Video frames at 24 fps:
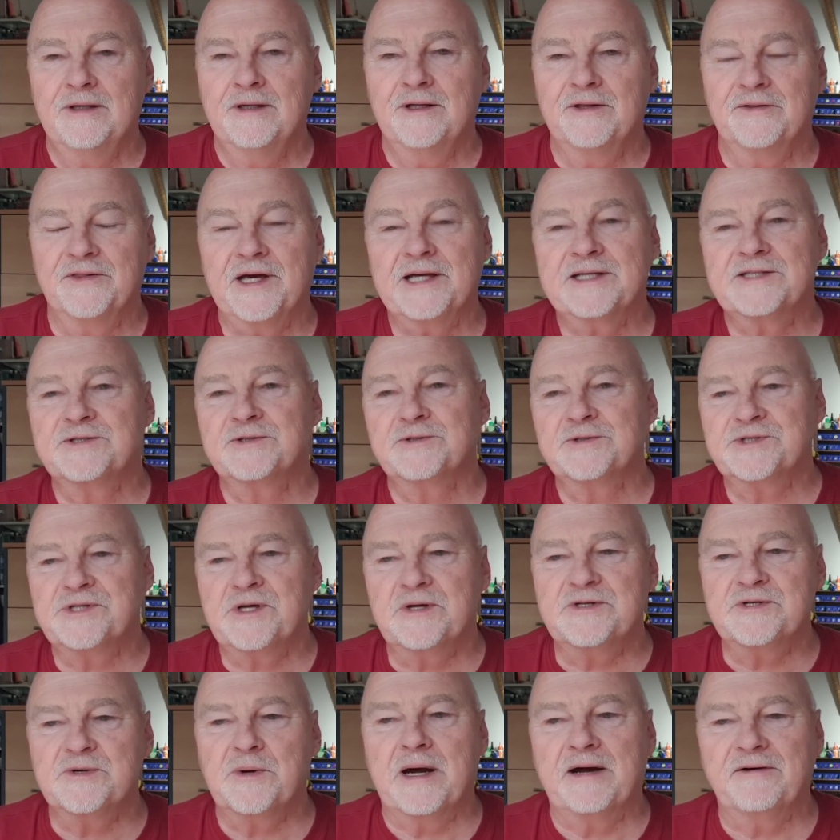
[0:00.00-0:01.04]
Thanks
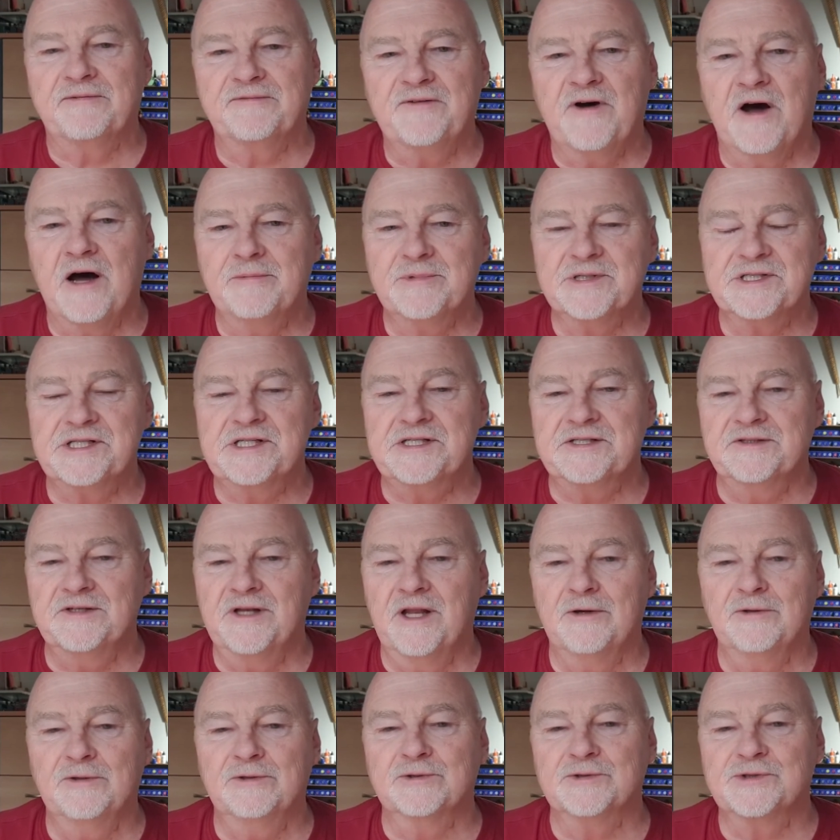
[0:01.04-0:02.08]
also to our pharmacies and
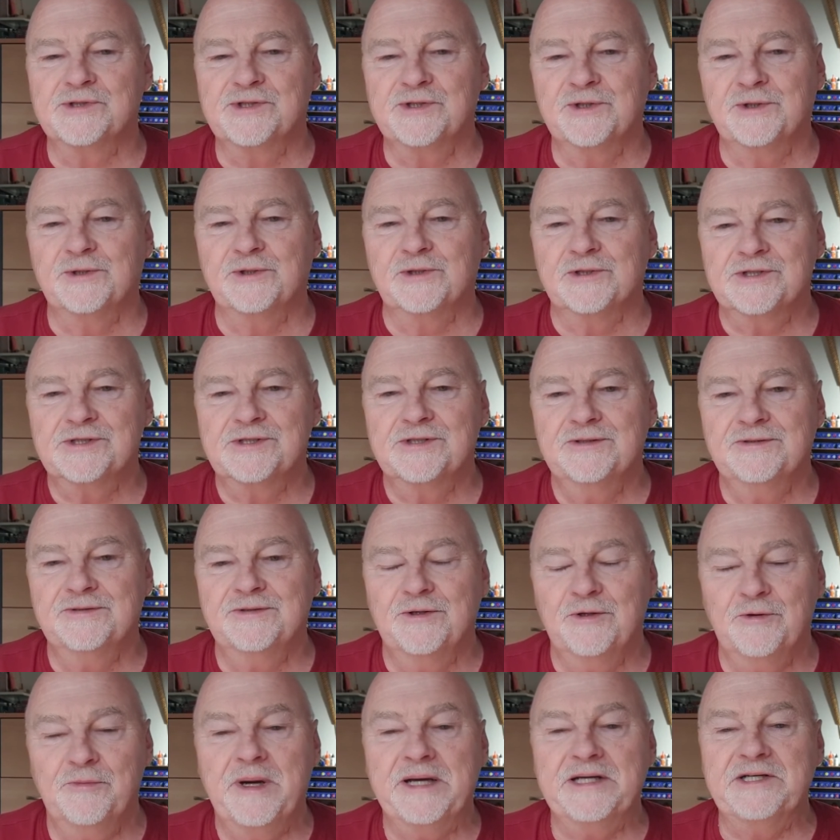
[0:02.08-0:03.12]
local stores
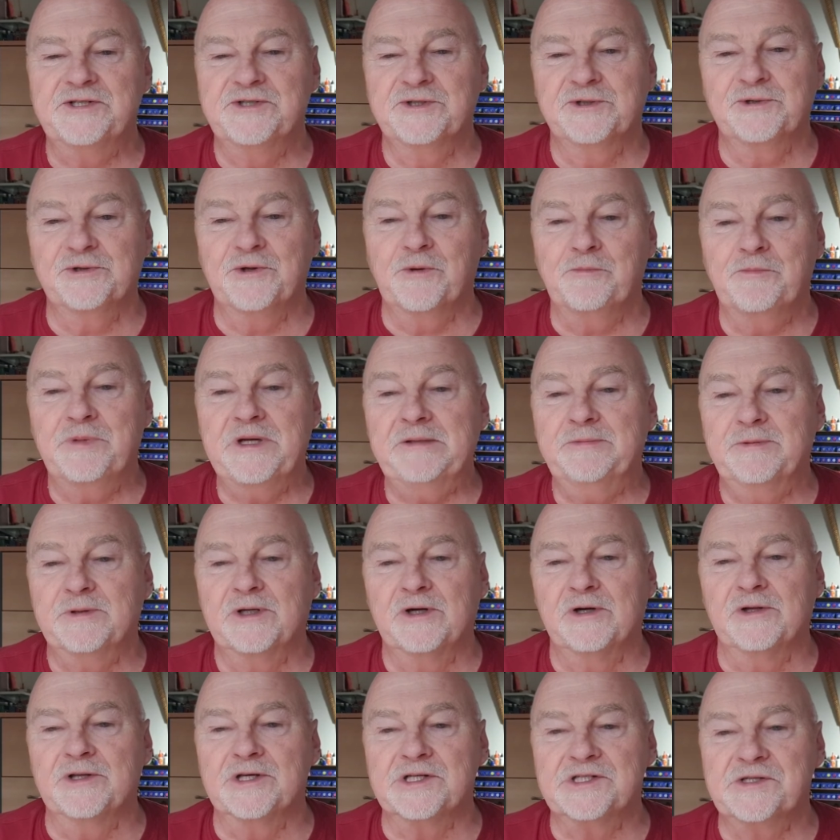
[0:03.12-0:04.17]
who made sure that people
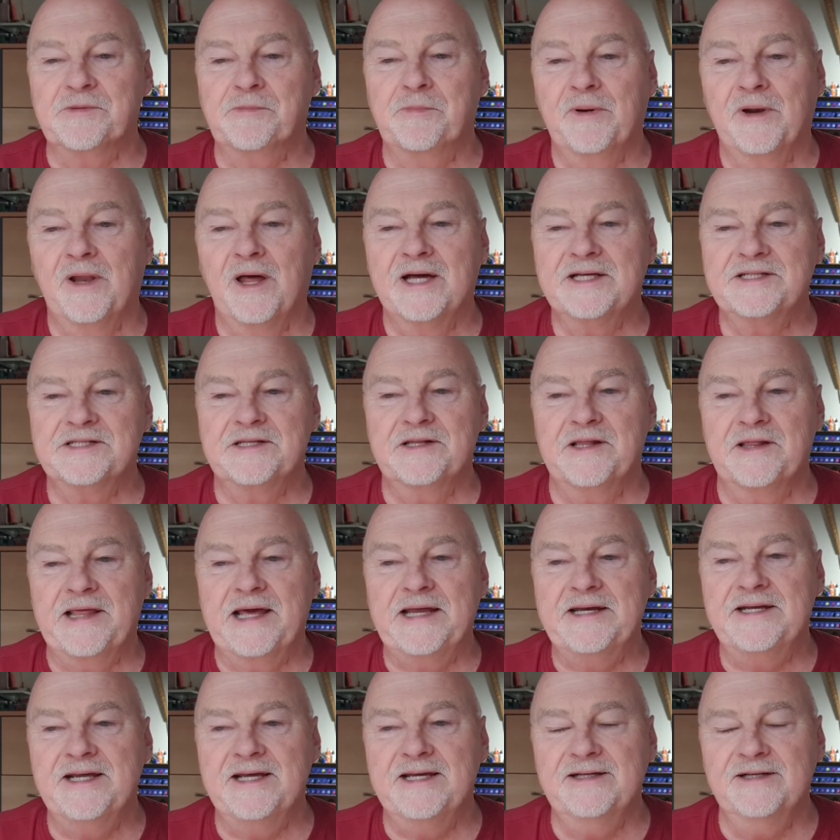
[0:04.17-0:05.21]
got the supplies that
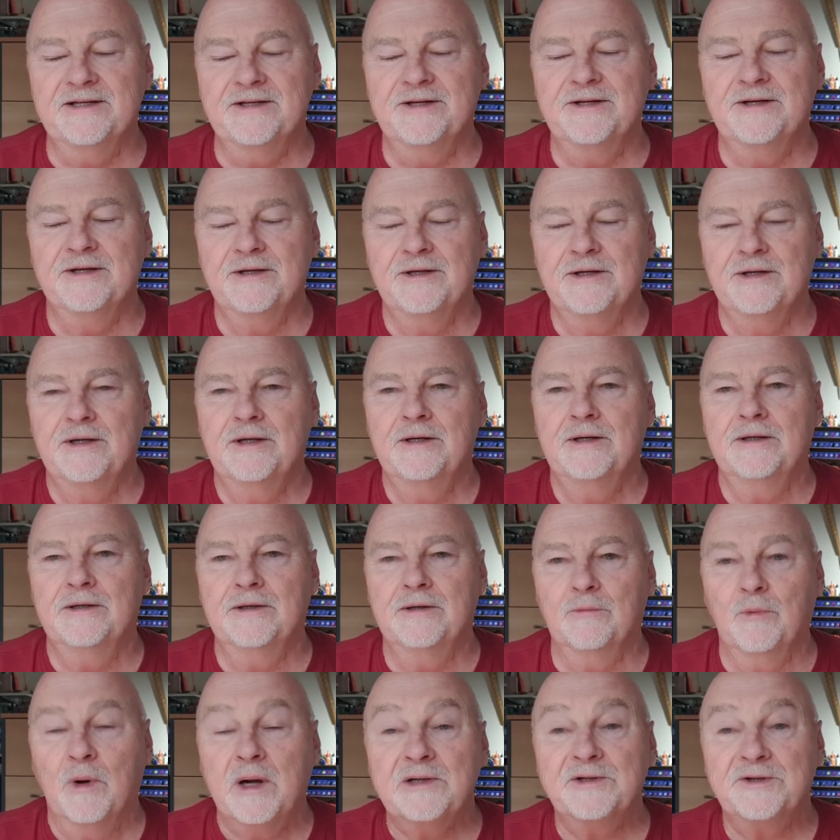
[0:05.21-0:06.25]
they needed.
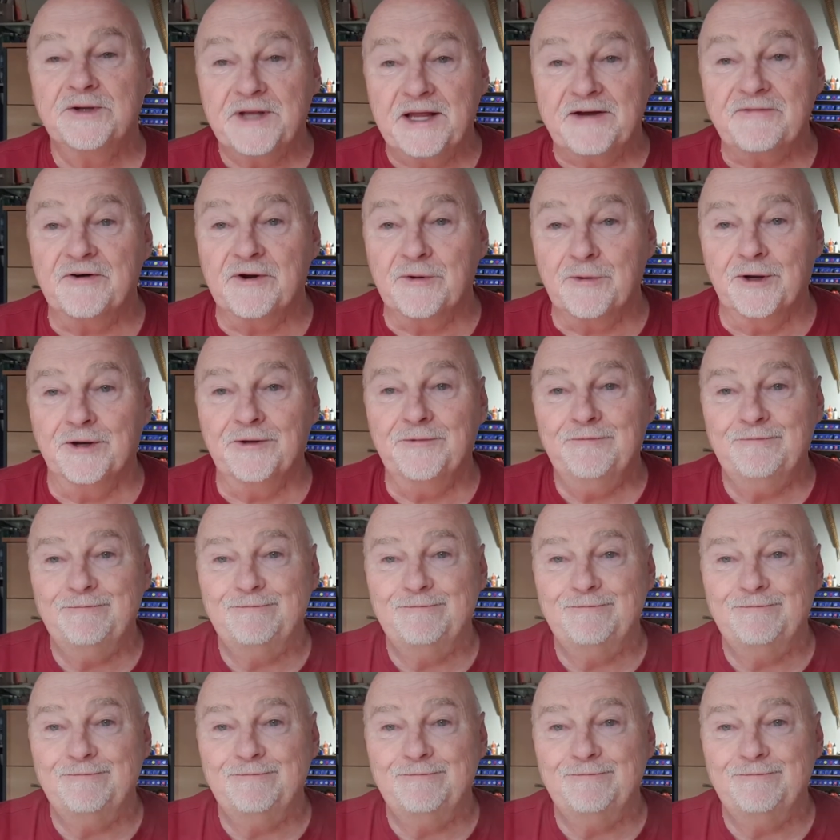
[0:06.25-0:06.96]
Well done, everyone.